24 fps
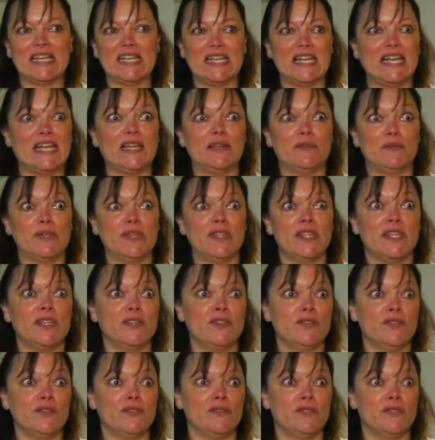to day with
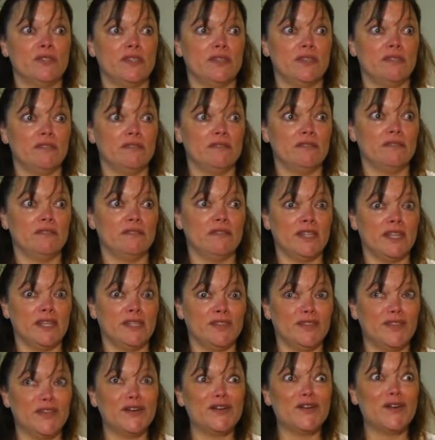issues that
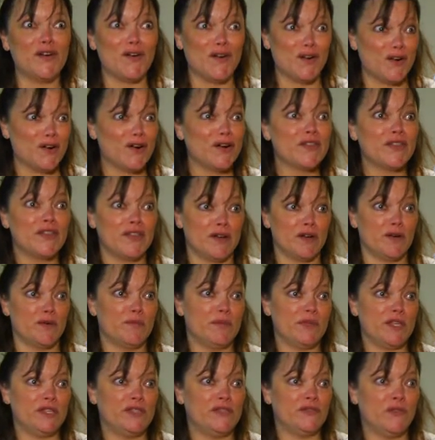there are
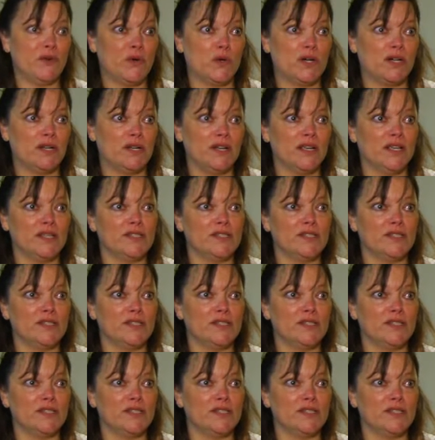therapies for.